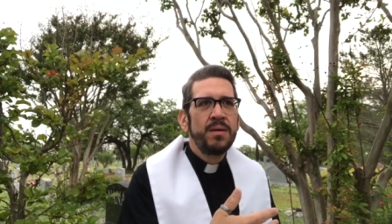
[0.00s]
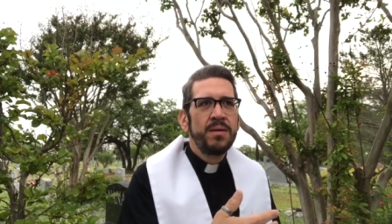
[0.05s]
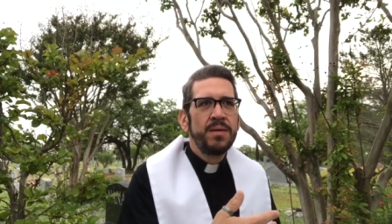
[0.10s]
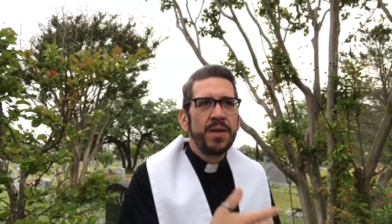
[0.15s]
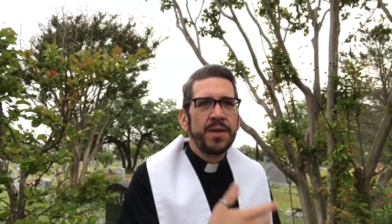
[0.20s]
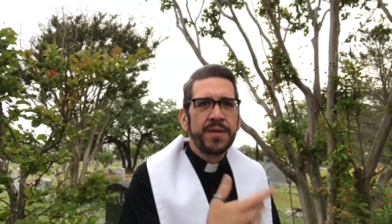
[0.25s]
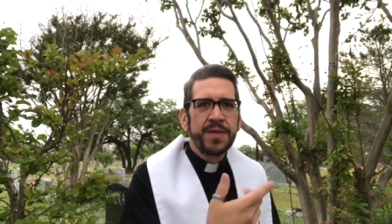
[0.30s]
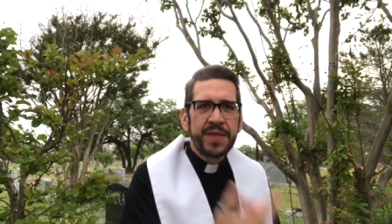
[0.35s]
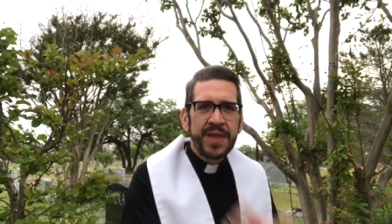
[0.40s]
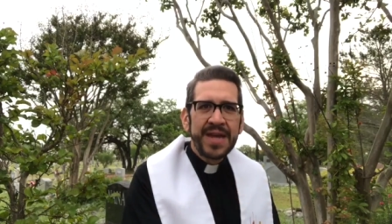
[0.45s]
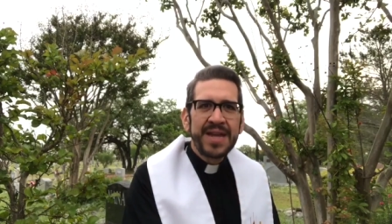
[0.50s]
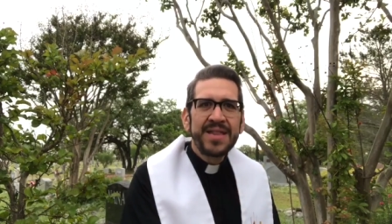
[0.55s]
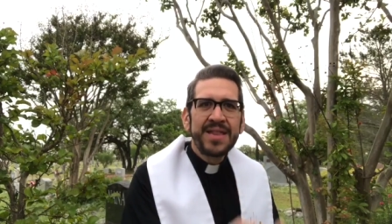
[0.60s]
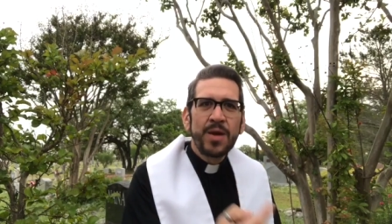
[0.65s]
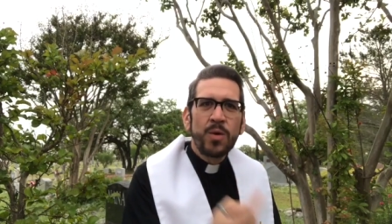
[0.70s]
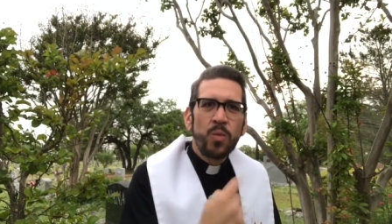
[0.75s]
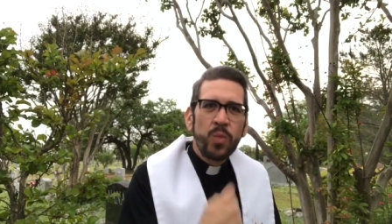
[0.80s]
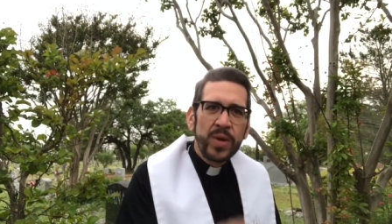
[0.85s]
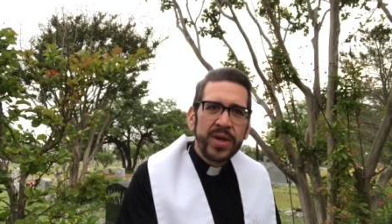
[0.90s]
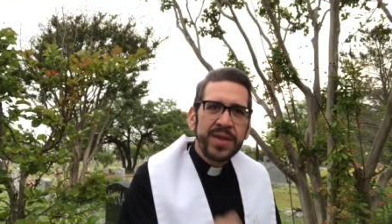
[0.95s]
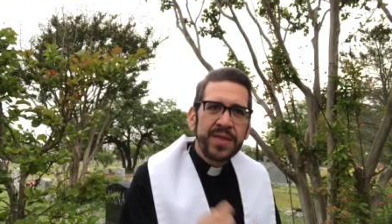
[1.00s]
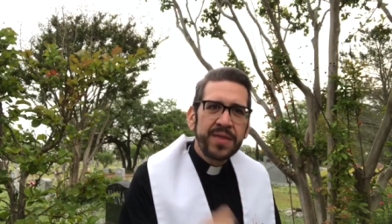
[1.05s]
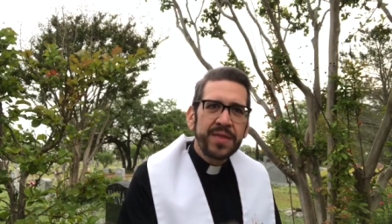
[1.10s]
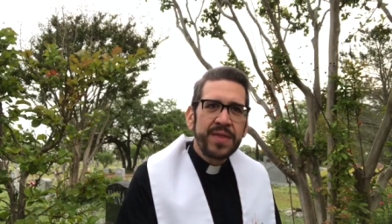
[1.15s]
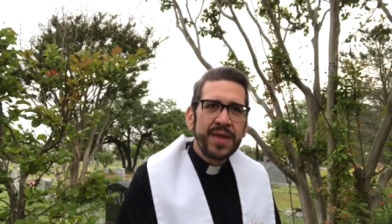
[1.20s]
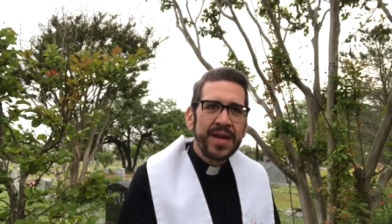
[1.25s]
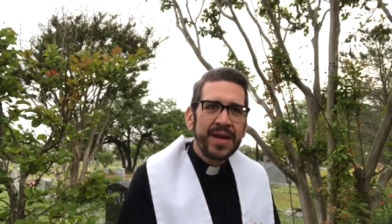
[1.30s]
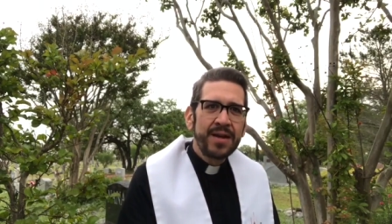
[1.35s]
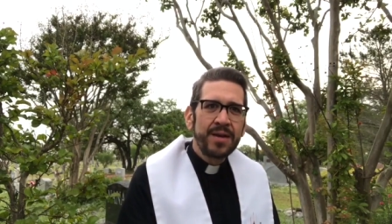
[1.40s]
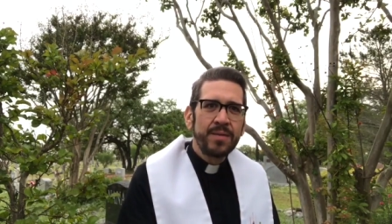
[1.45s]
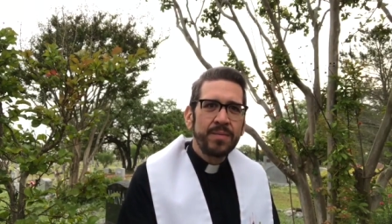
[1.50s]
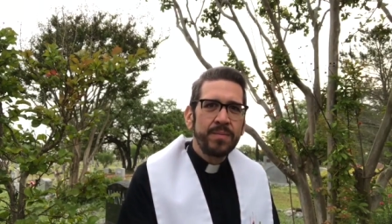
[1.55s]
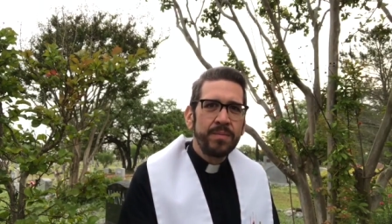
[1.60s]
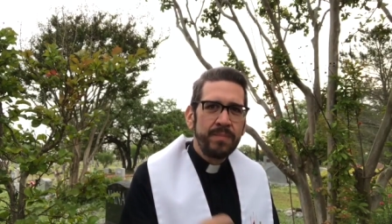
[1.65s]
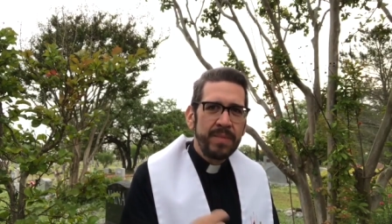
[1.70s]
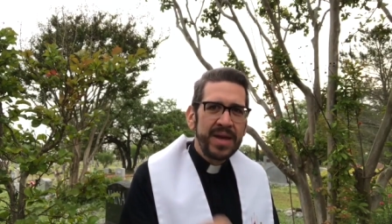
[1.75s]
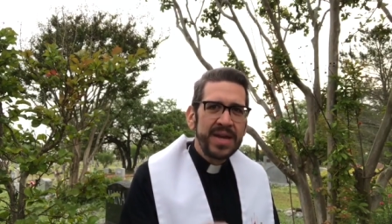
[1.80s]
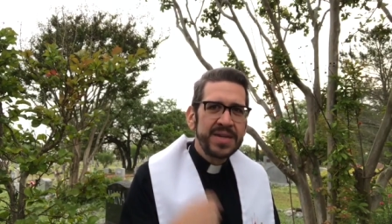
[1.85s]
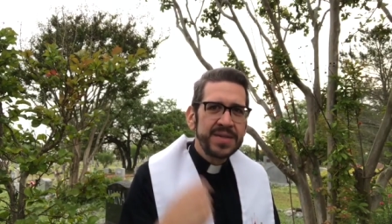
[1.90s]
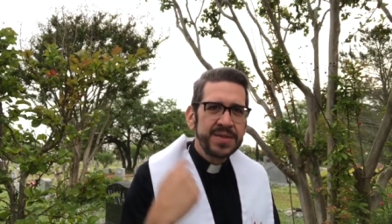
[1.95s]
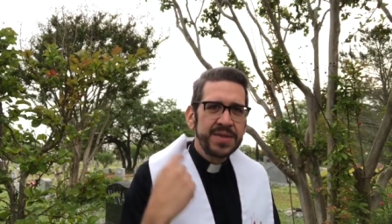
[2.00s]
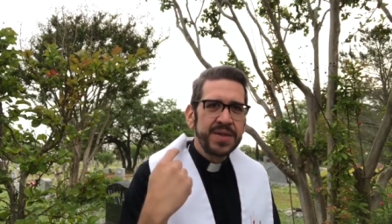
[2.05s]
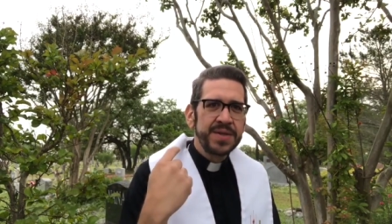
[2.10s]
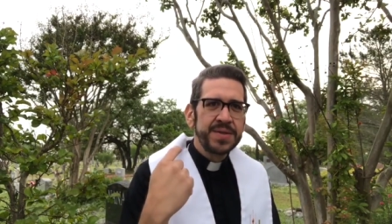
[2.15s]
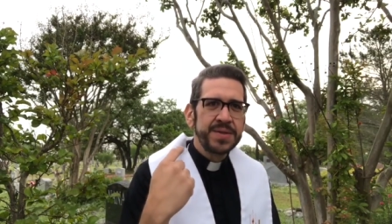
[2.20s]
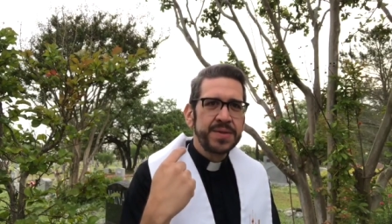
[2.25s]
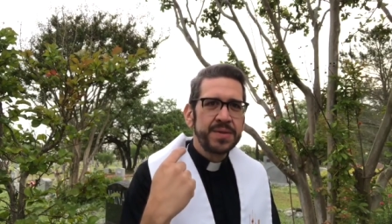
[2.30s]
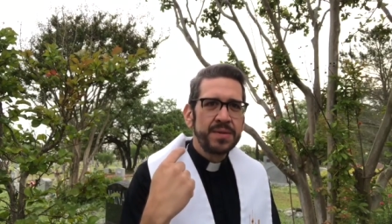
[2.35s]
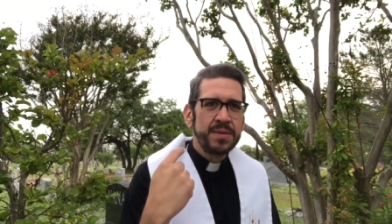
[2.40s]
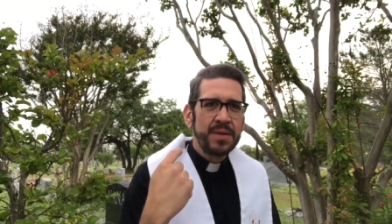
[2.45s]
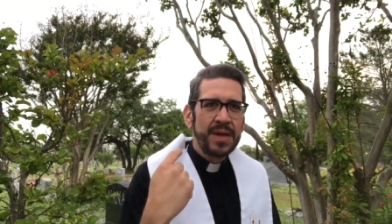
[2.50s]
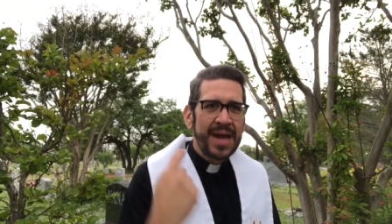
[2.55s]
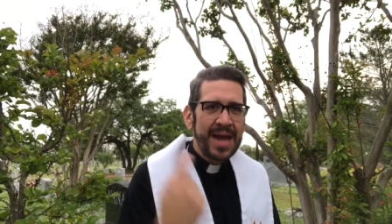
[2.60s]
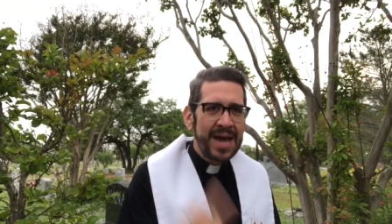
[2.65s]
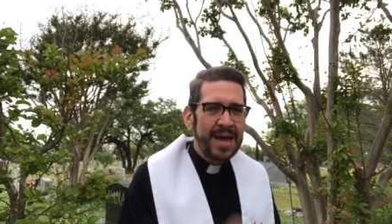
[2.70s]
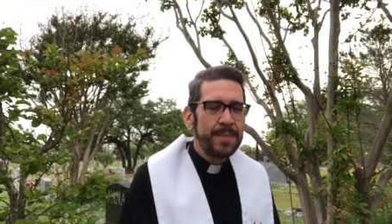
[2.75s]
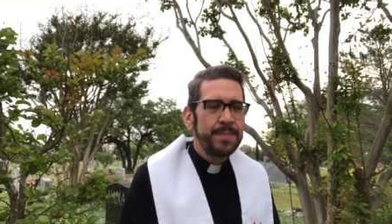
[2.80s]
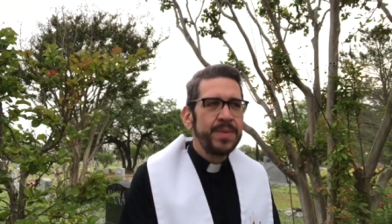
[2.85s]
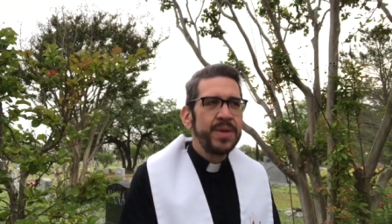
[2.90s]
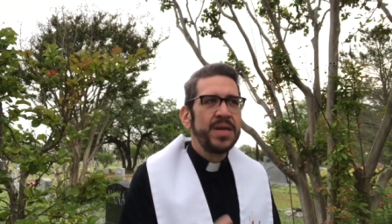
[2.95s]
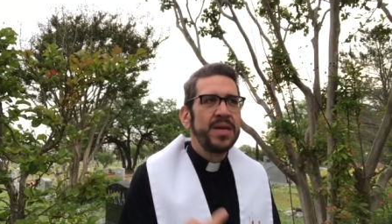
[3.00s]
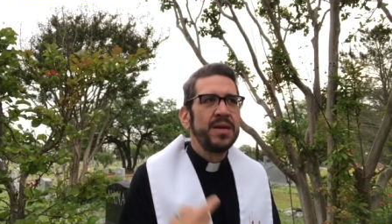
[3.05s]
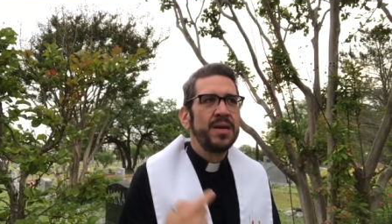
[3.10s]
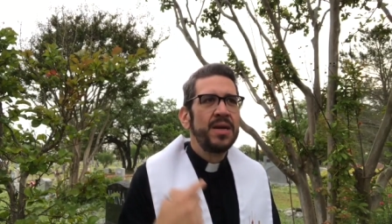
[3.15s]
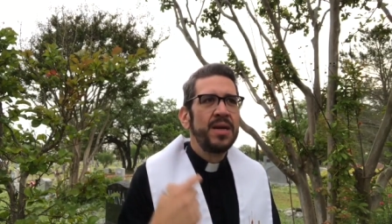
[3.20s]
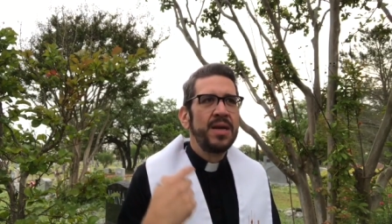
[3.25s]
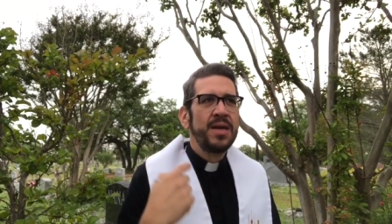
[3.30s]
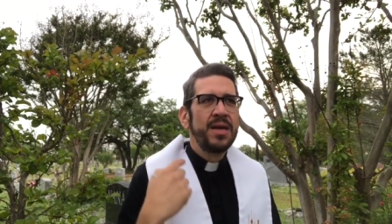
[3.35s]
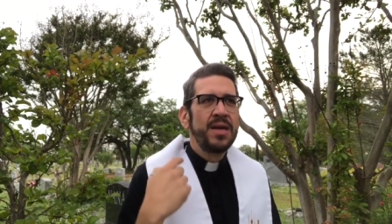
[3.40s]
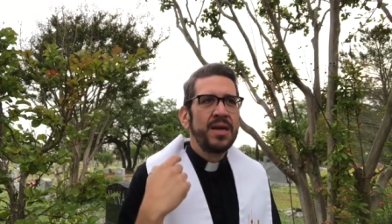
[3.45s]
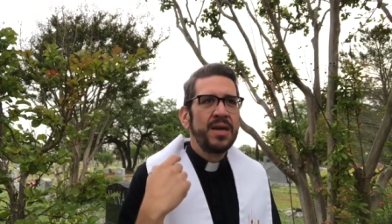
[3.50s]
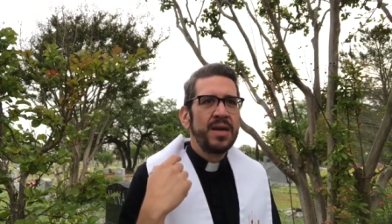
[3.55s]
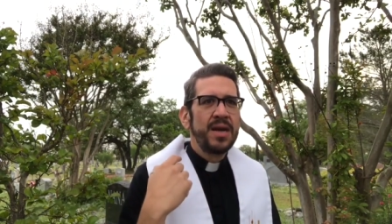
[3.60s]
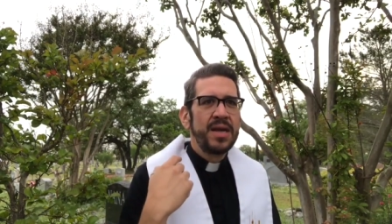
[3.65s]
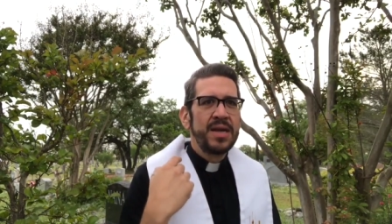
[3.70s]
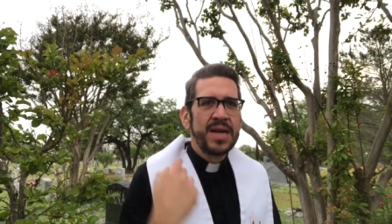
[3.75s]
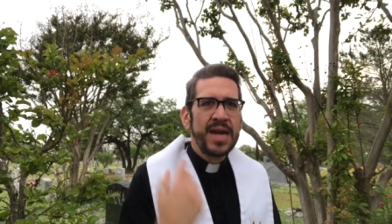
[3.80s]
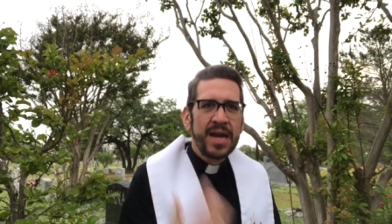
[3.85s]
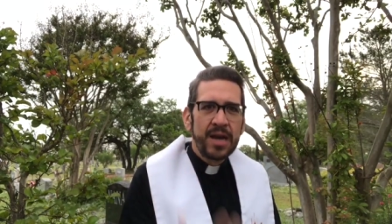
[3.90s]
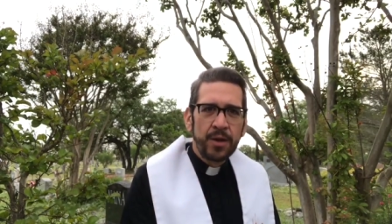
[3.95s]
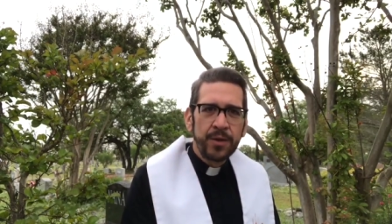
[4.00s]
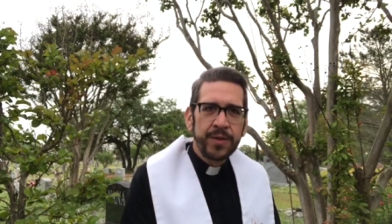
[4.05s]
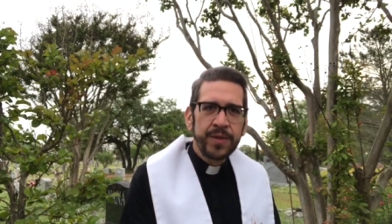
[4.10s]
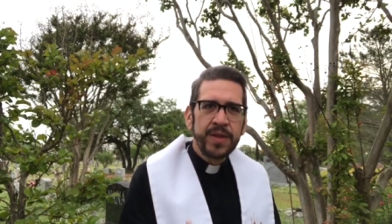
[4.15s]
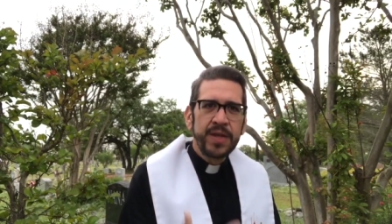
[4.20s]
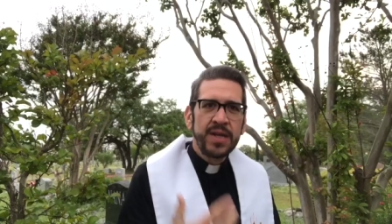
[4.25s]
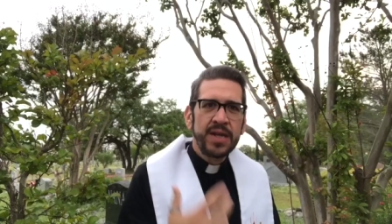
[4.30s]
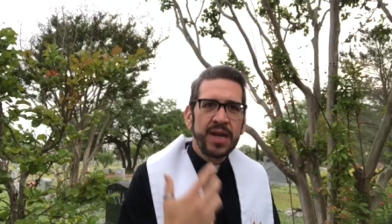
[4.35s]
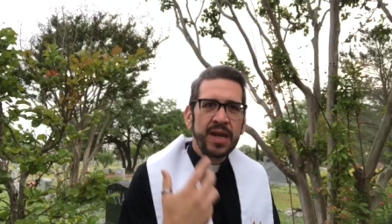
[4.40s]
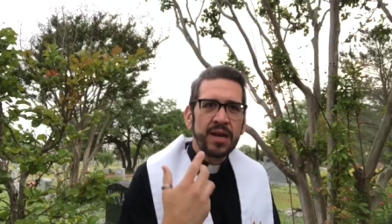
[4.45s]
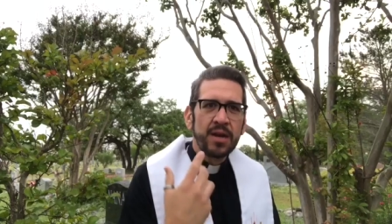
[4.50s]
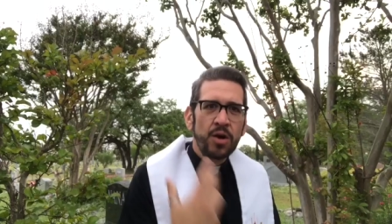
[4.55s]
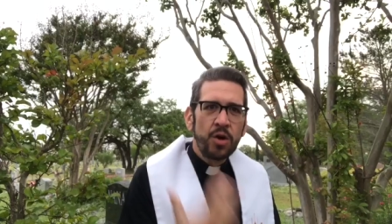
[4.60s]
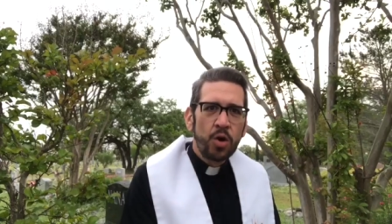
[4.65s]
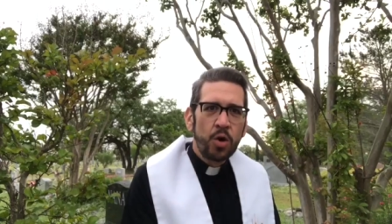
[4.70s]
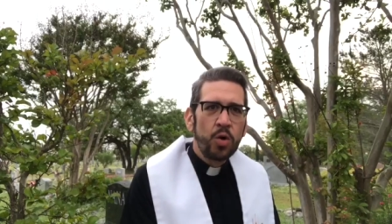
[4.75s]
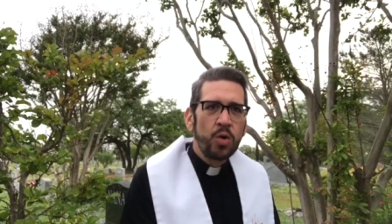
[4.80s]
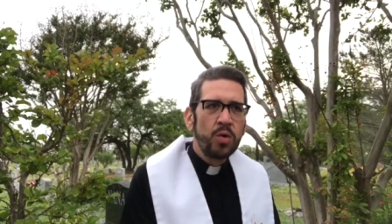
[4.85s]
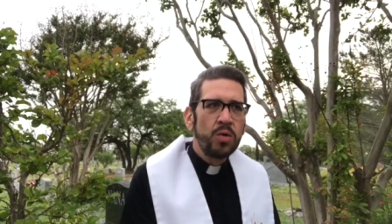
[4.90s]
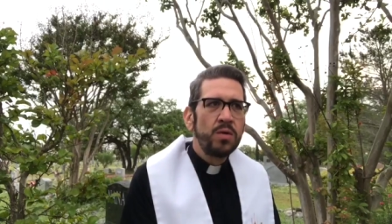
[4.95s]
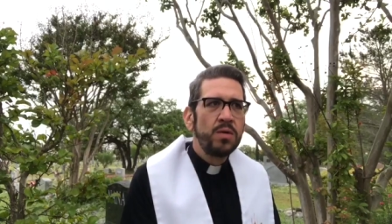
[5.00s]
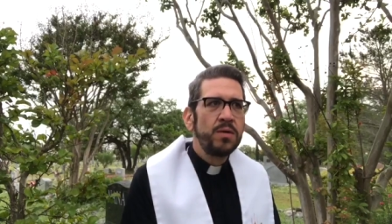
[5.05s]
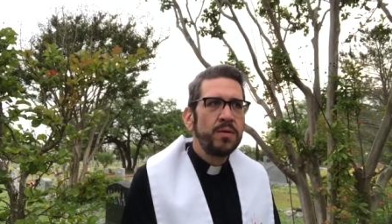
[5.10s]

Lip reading: the thing that we think makes us happy and healthy and whole.